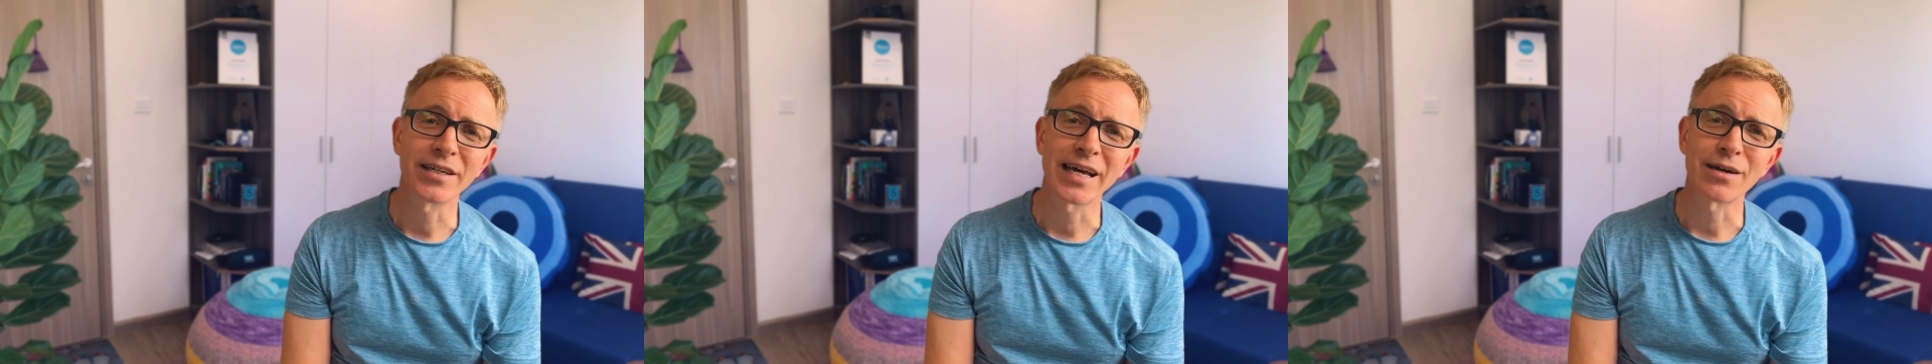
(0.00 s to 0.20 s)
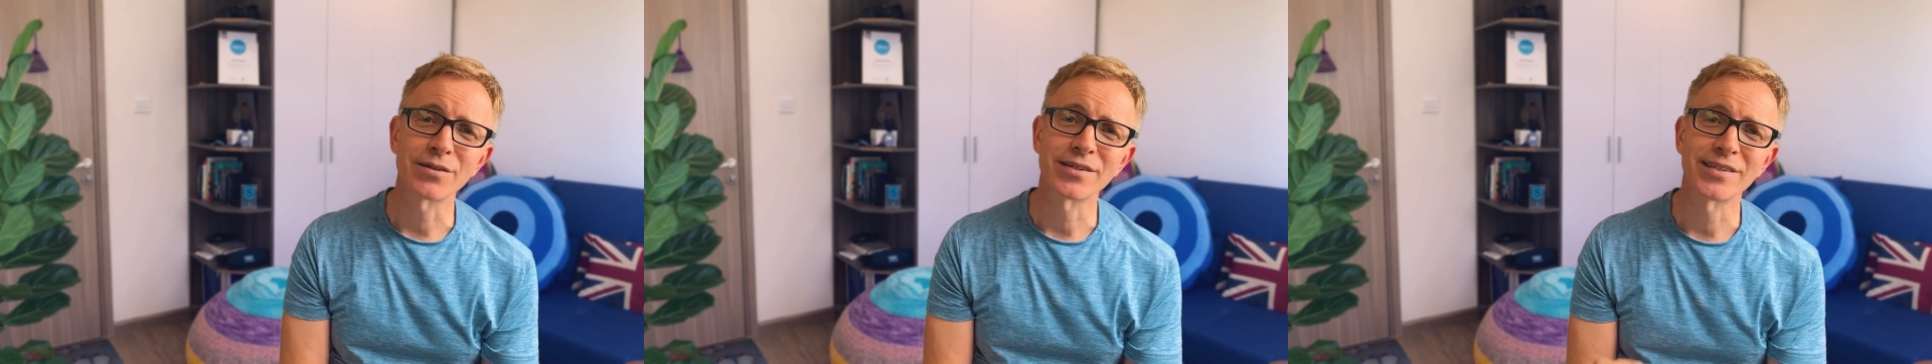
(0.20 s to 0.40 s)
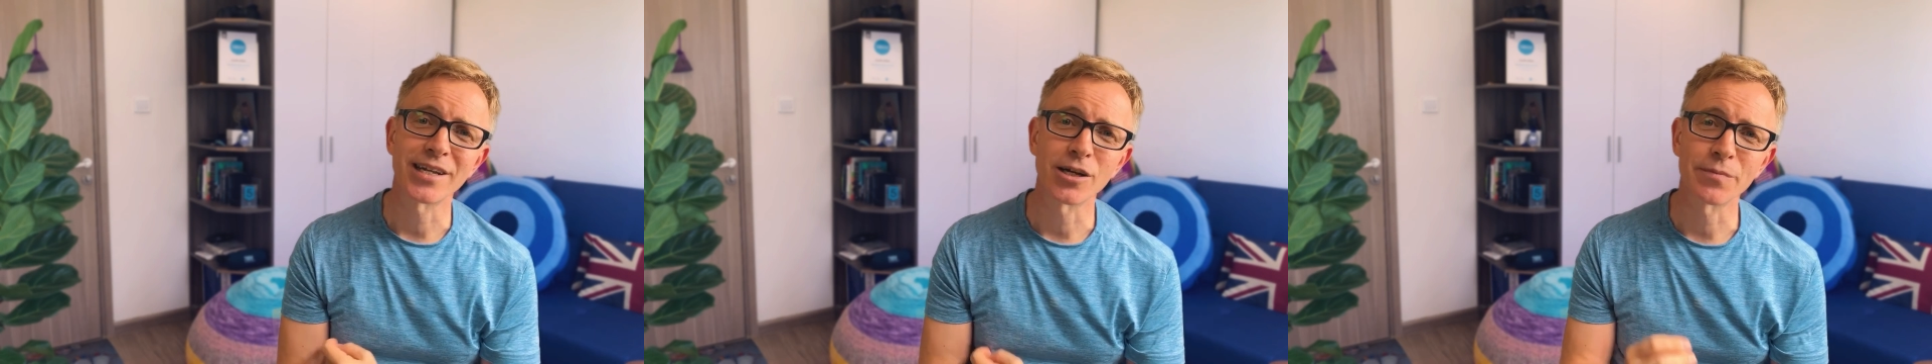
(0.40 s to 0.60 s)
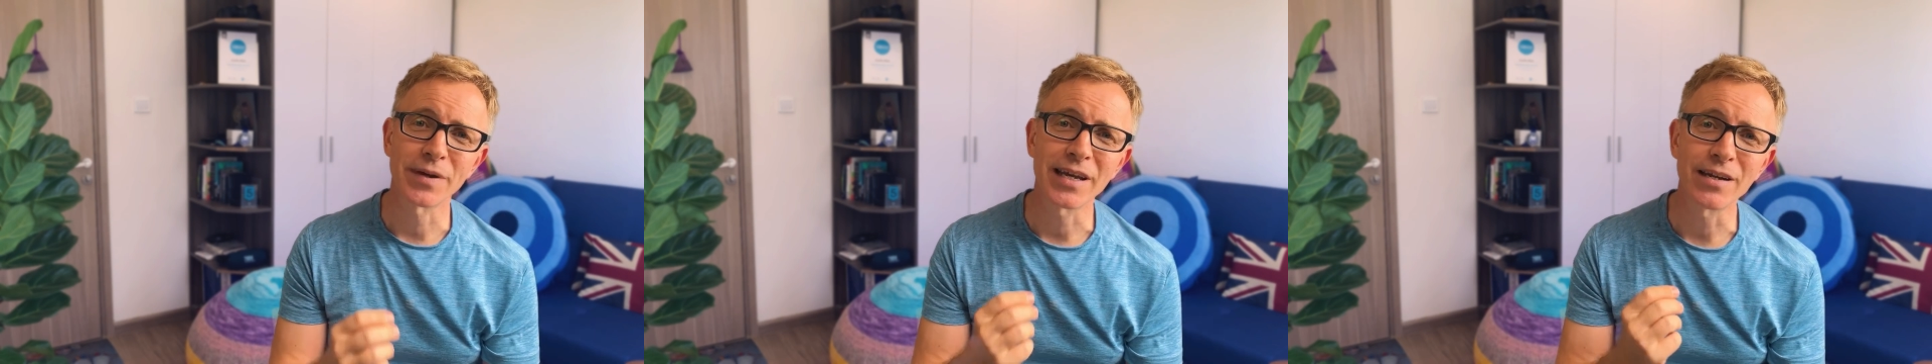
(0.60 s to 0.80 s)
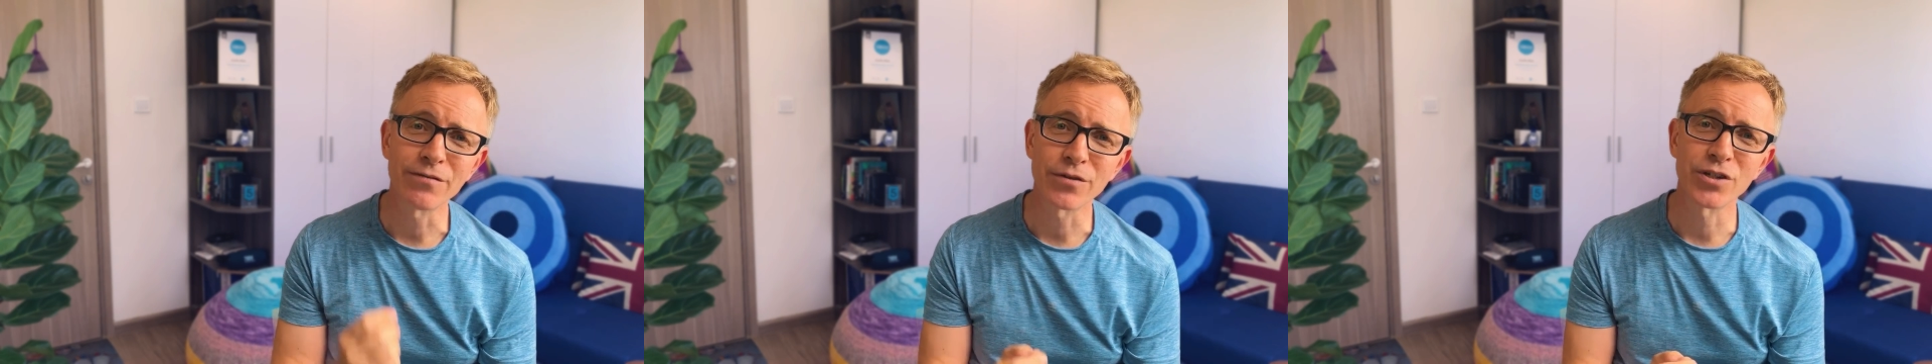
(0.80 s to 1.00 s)
how to set up
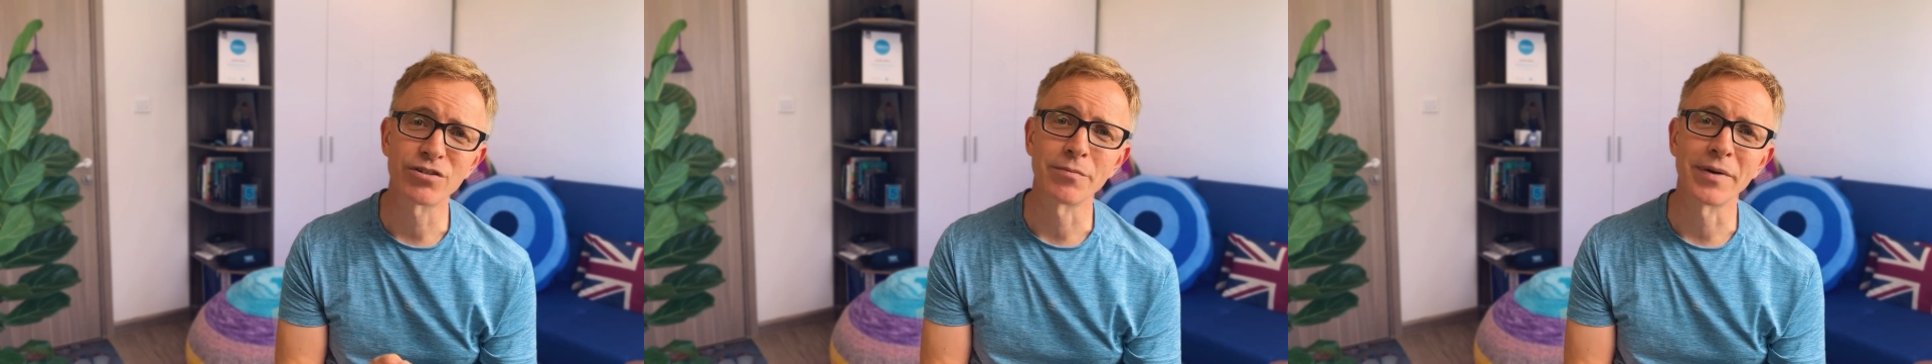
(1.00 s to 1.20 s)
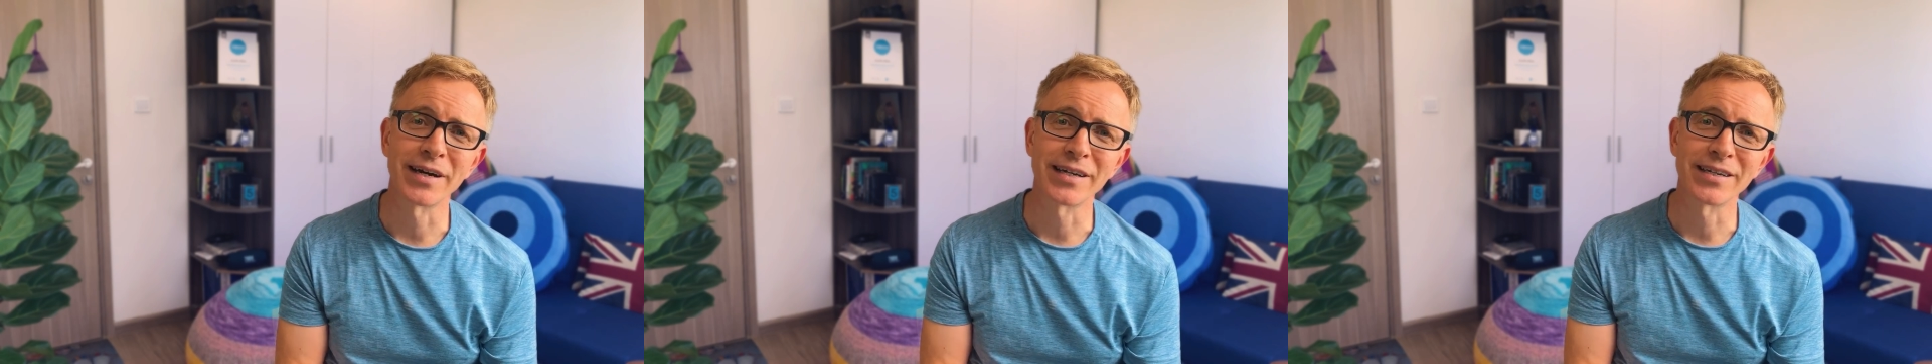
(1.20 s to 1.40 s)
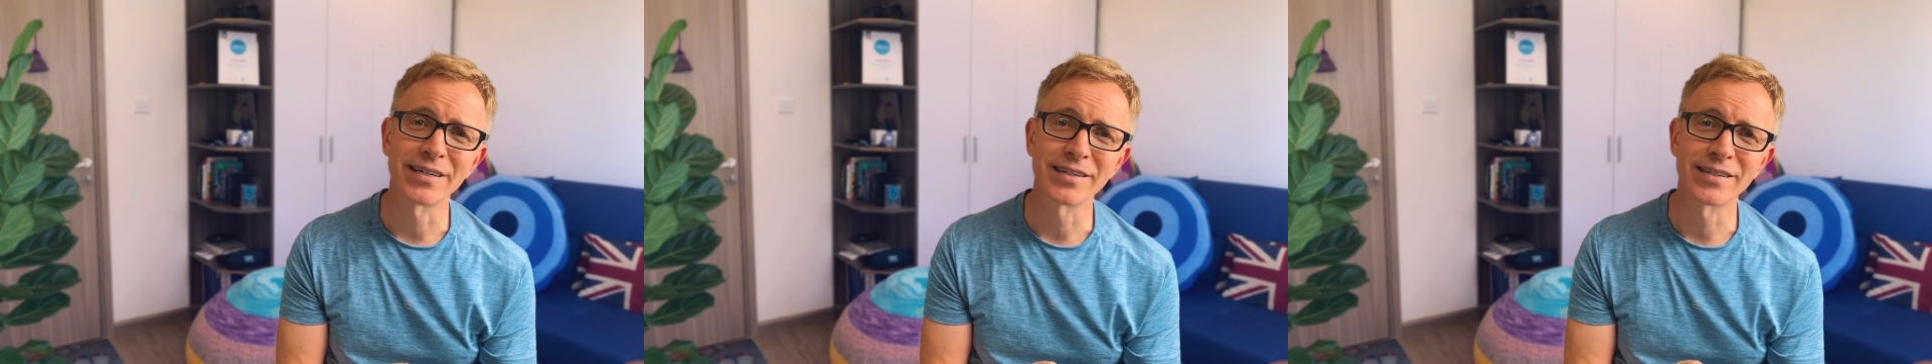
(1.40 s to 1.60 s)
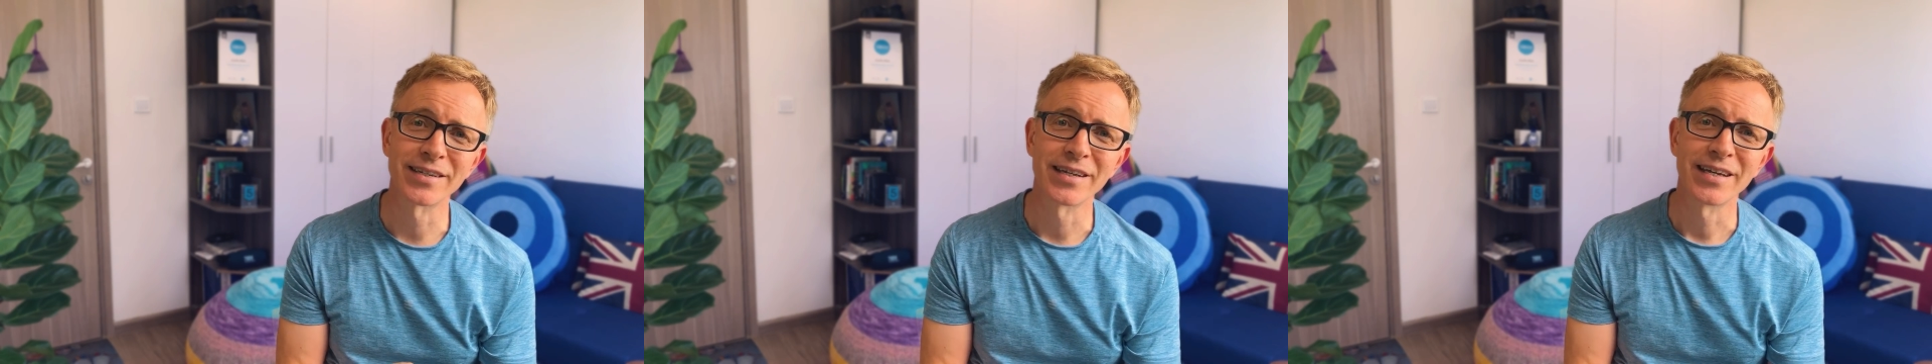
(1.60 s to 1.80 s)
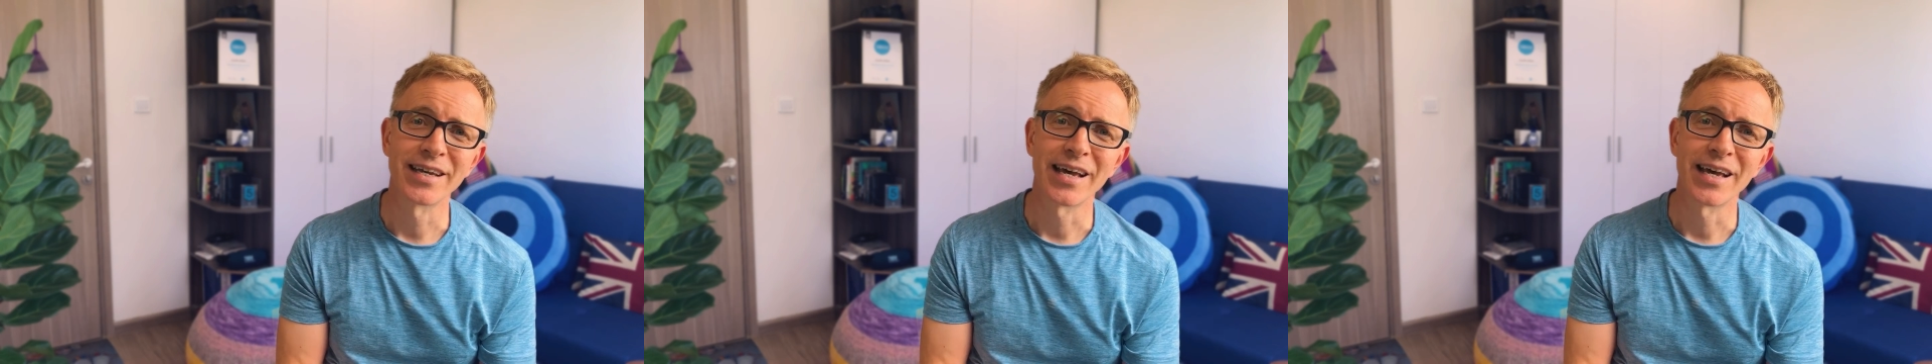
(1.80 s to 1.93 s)
invoice reminders